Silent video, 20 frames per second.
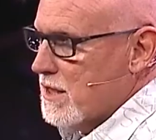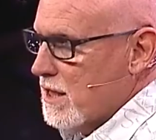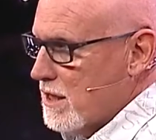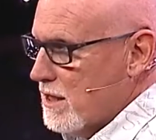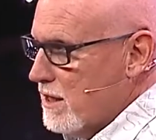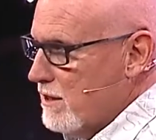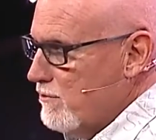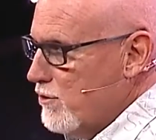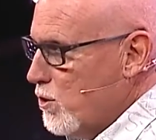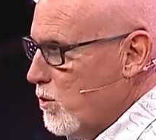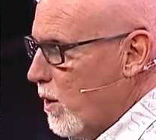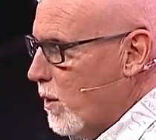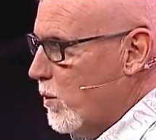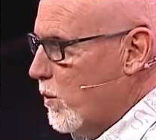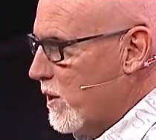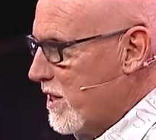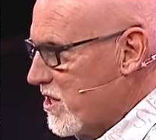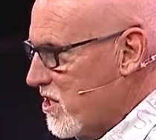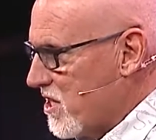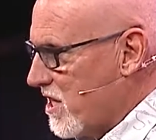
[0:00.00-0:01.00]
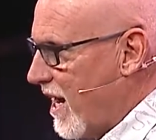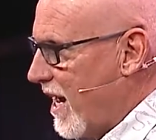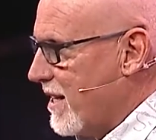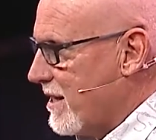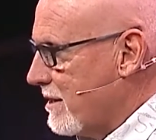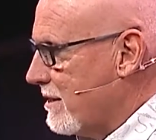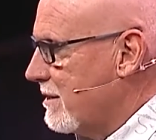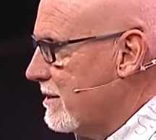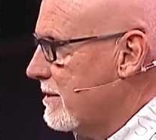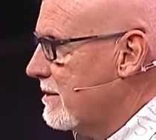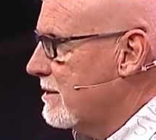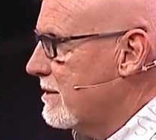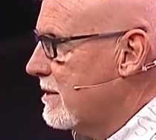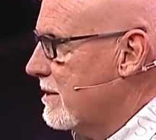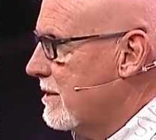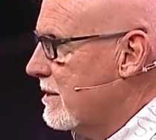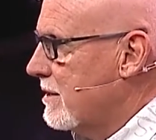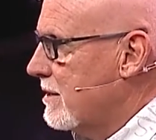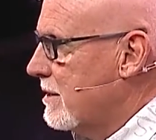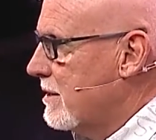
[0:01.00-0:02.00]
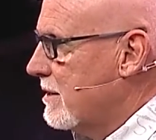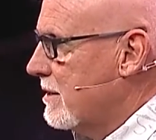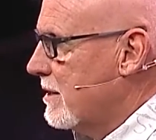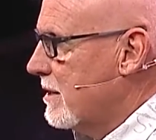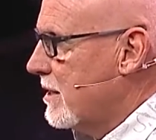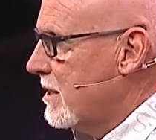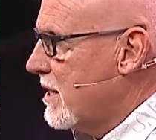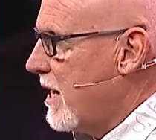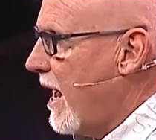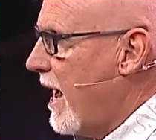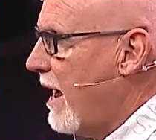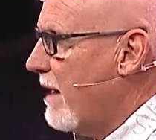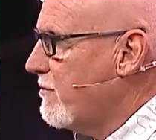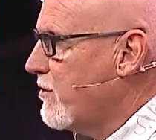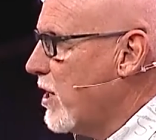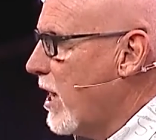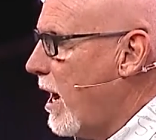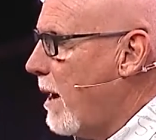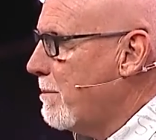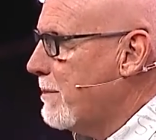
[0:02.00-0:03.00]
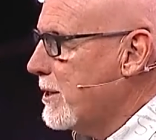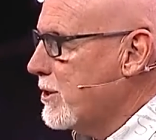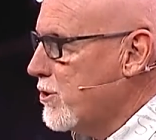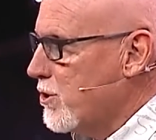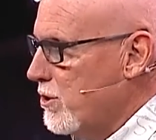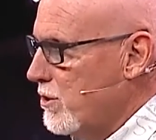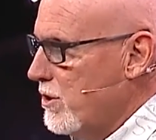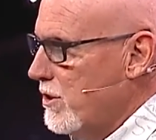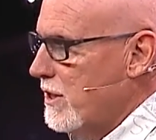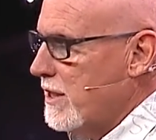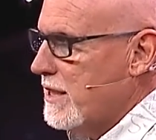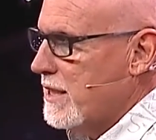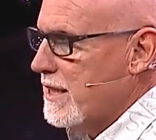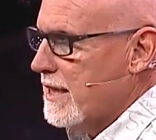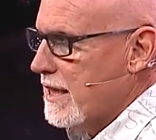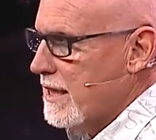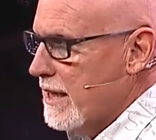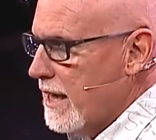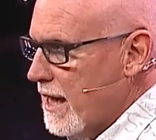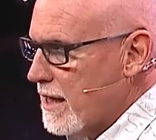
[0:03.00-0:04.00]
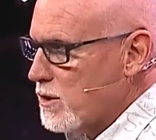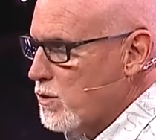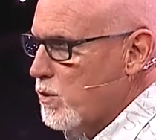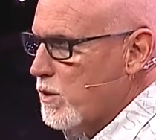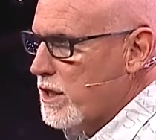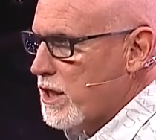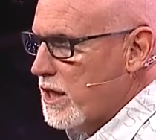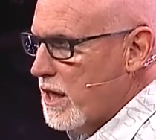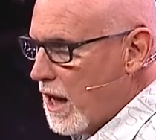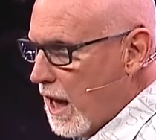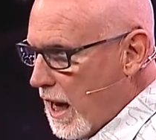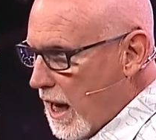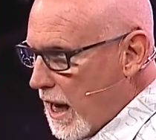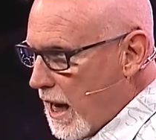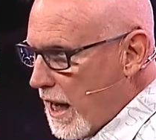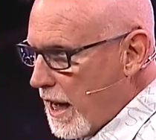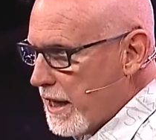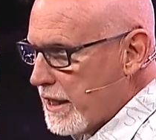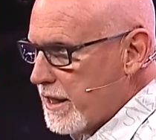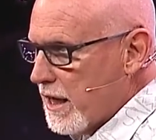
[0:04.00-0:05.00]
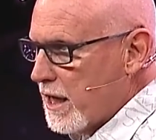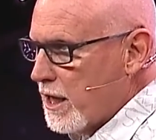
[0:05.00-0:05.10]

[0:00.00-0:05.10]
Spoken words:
to give you a reset? To have the opportunity to connect with God